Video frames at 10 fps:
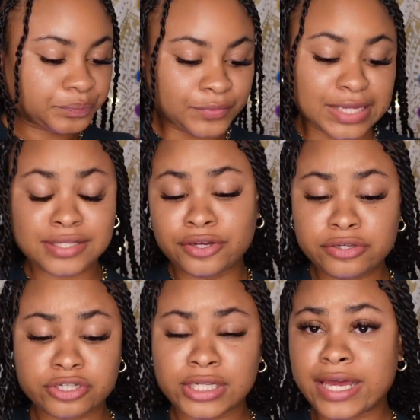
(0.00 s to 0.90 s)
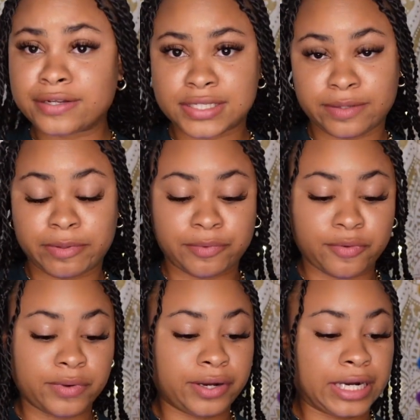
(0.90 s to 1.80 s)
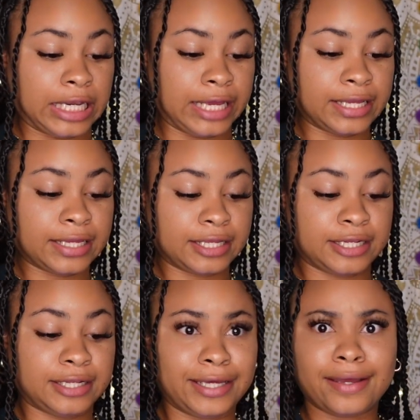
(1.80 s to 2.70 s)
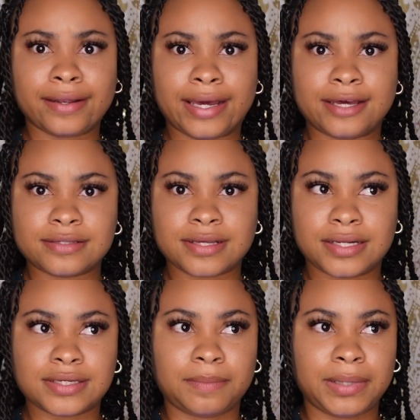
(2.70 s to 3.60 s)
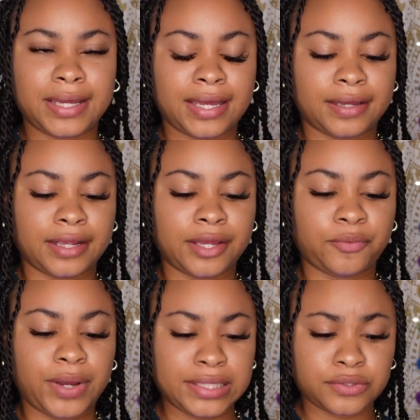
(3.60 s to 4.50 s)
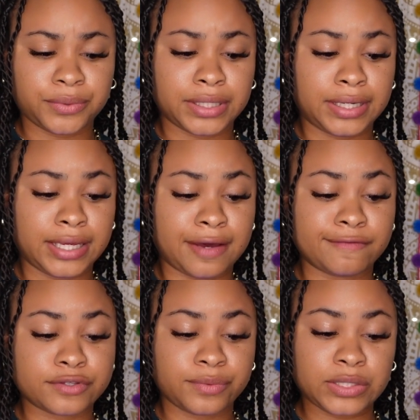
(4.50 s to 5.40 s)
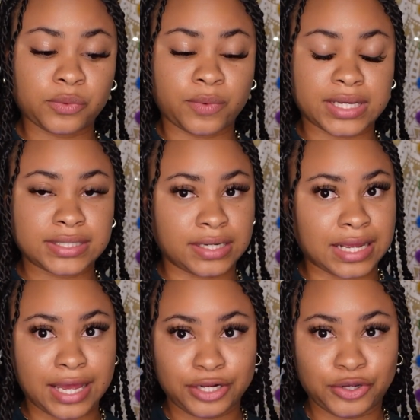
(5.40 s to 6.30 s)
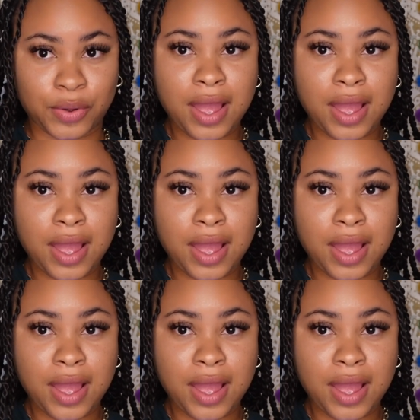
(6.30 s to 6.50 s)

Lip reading: that's how usually I see people wearing like their clothes on top of their head. It wet, or either you have sweat or water in it. I don't know,